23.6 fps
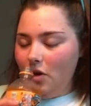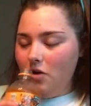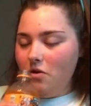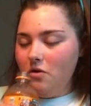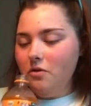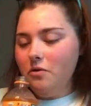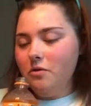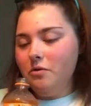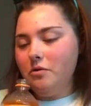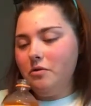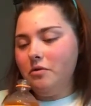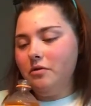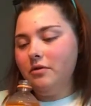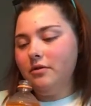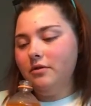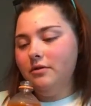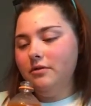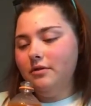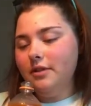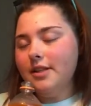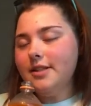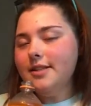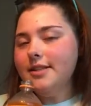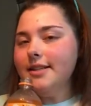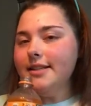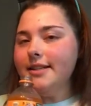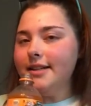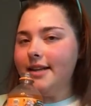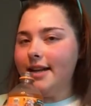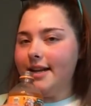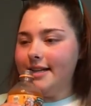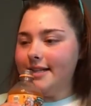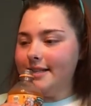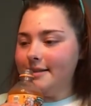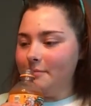Oh, that's a
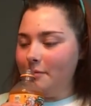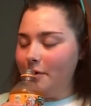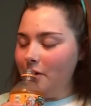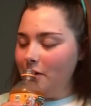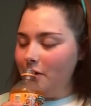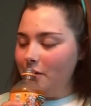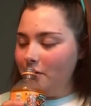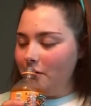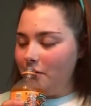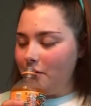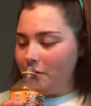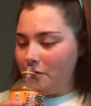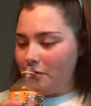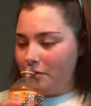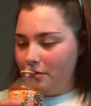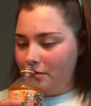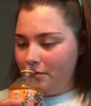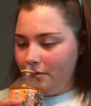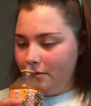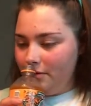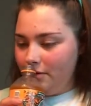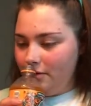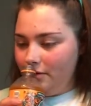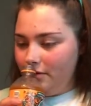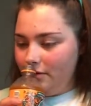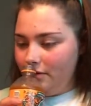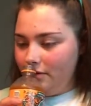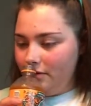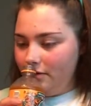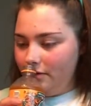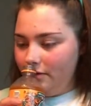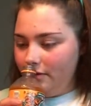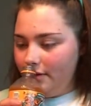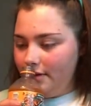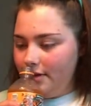nice mango.
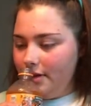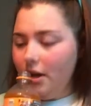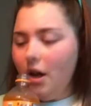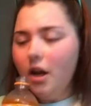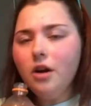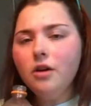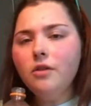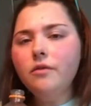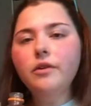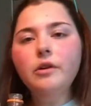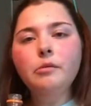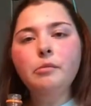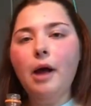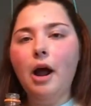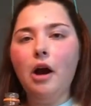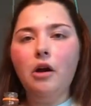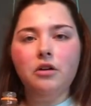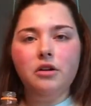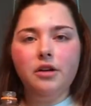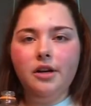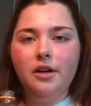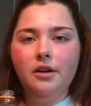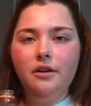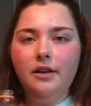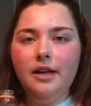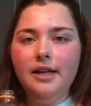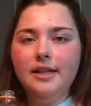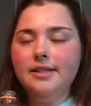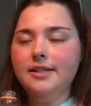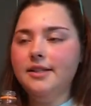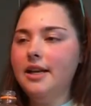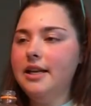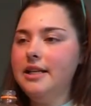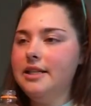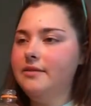Not overpowering.
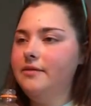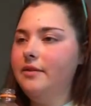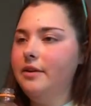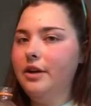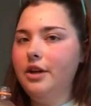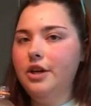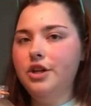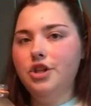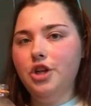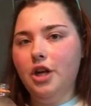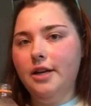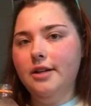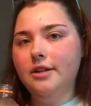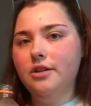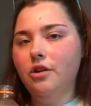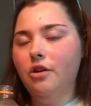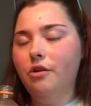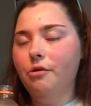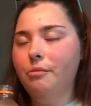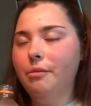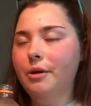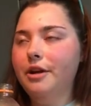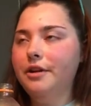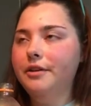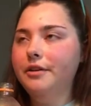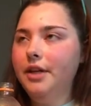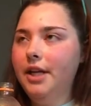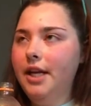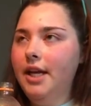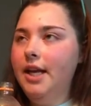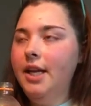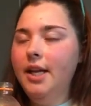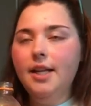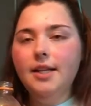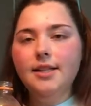It's very gentle, but
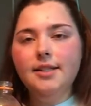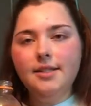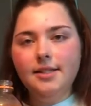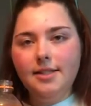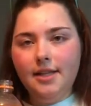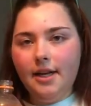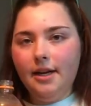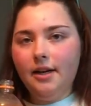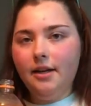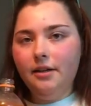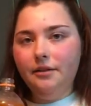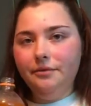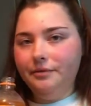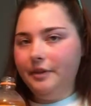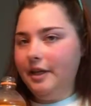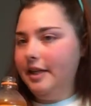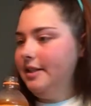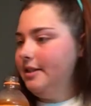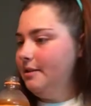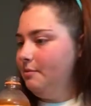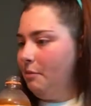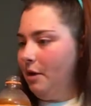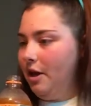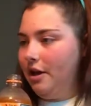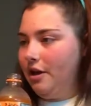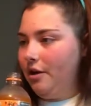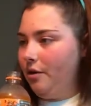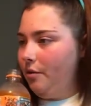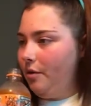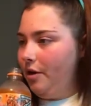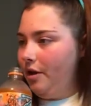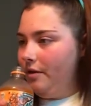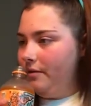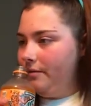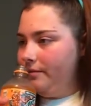it's there. It's
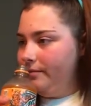mango-y.